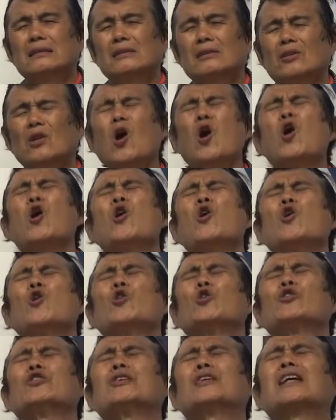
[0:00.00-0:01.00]

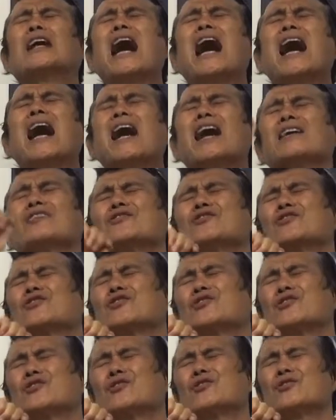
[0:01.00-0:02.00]
Lord God
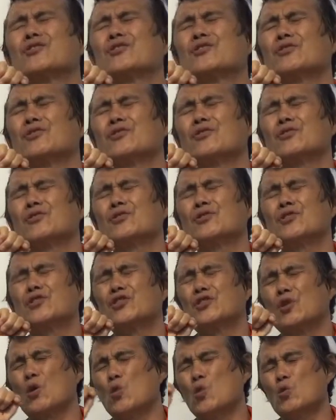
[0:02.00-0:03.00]

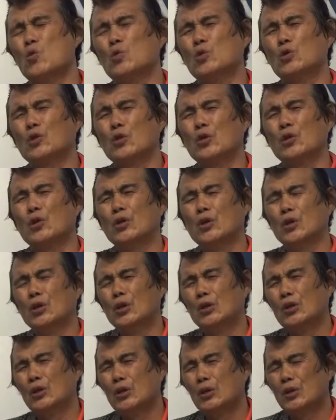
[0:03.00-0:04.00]
showed
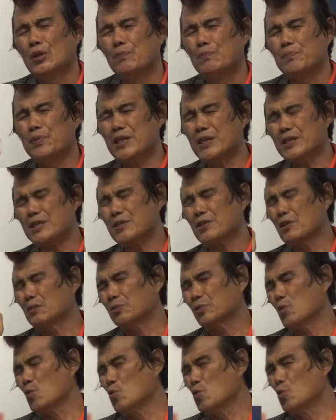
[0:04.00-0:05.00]
piece
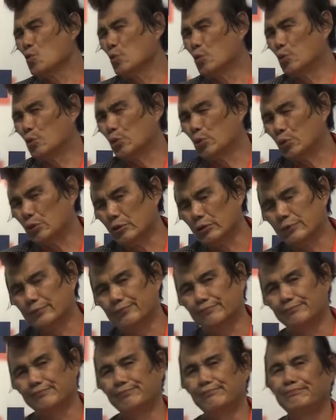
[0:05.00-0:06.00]
of the wood.
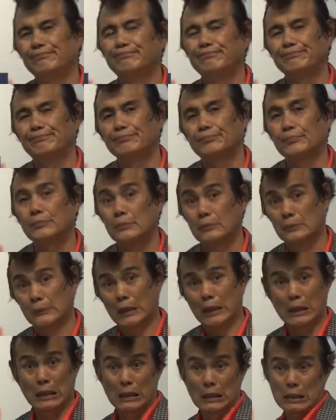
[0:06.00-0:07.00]

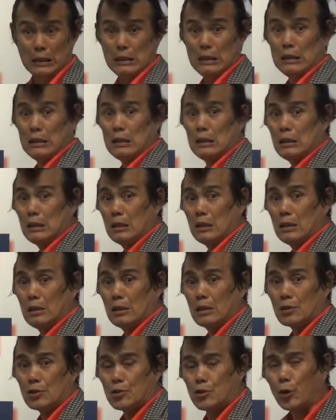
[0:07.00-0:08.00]
He
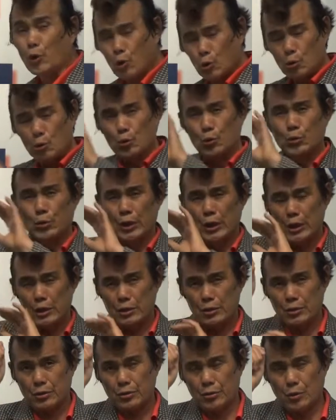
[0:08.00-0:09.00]
threw
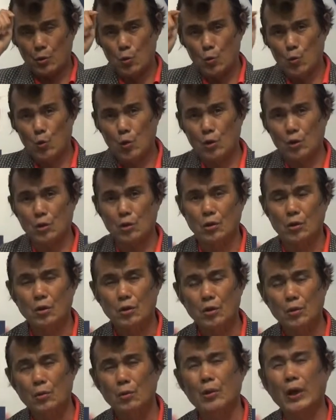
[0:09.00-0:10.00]
into the water.
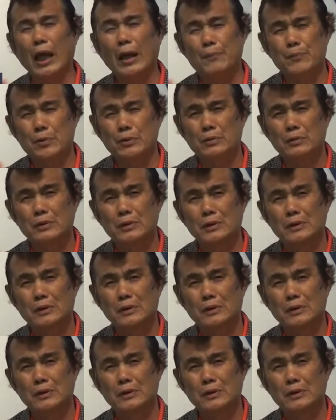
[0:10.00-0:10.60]
What happened?